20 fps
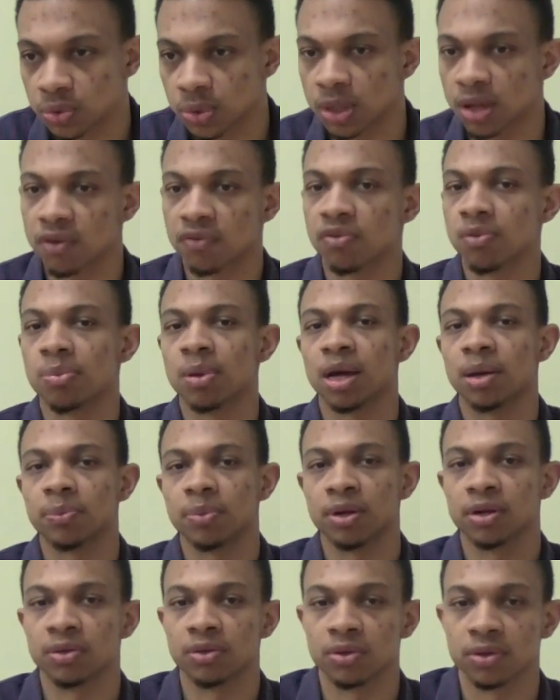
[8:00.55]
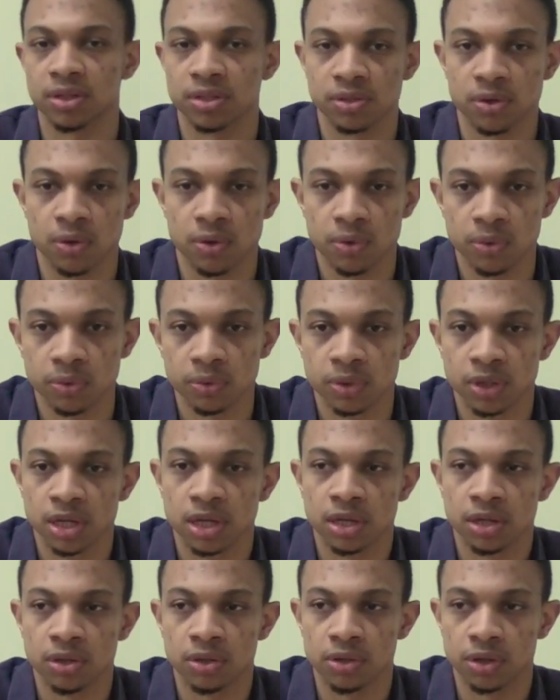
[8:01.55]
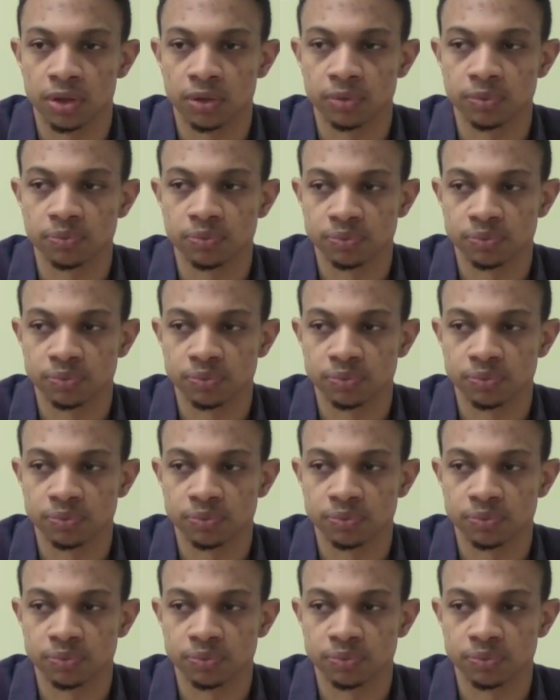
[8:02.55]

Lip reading: of the Black Panther as a whole, you know,